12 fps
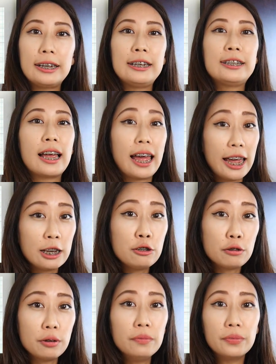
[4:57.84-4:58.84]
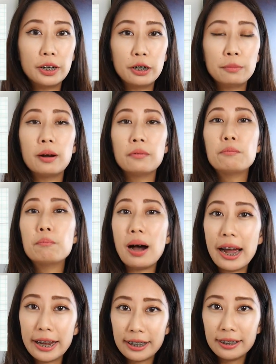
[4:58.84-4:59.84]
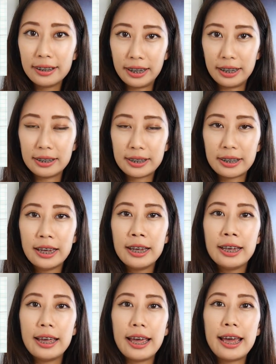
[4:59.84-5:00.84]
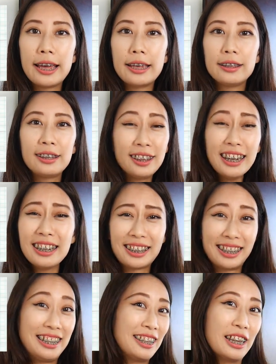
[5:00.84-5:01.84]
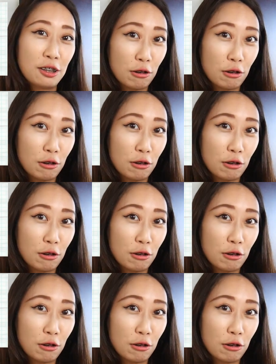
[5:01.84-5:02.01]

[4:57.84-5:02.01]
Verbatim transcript: is the actual verb of buying things and the things is the